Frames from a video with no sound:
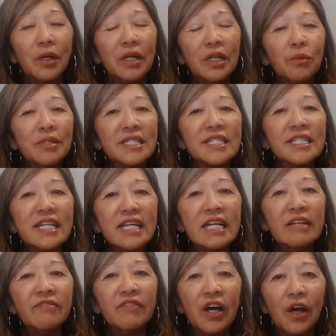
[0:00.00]
what you
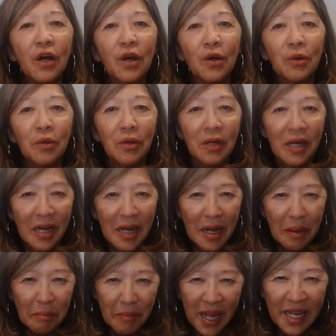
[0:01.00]
receive, though,
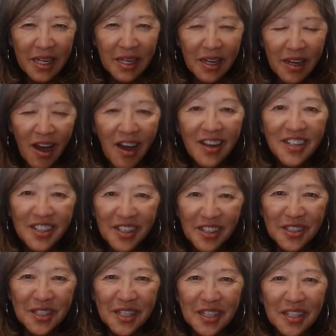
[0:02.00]
may not
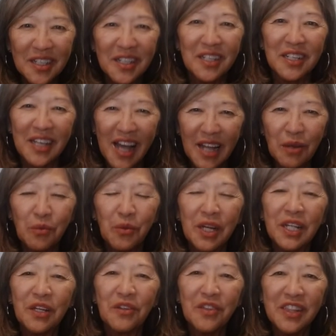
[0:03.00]
look like
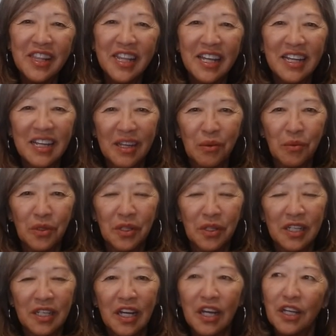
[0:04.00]
what you think it
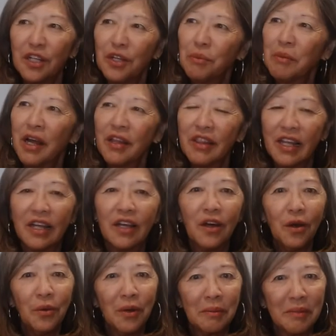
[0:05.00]
would. You might think,
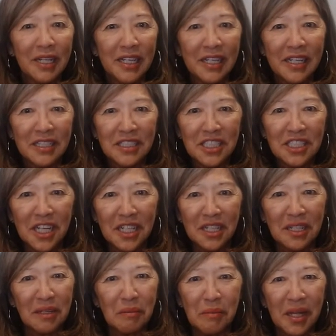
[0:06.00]
oh, I'm going to get a
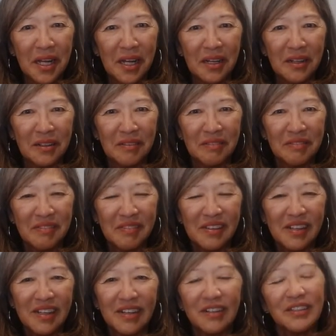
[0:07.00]
check in the mail.
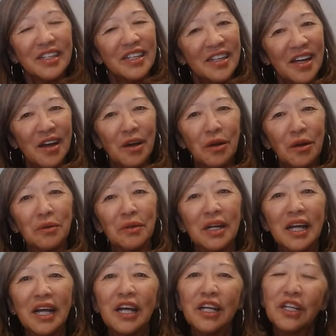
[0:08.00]
No,
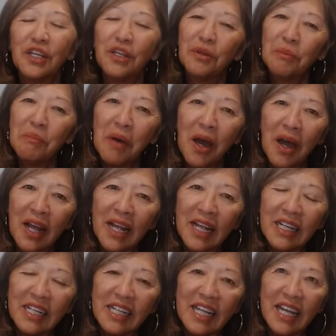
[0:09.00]
you
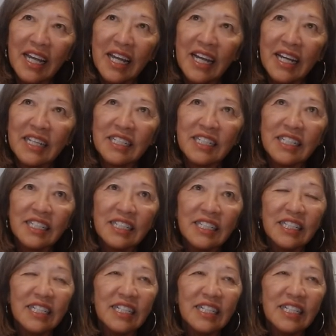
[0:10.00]
might get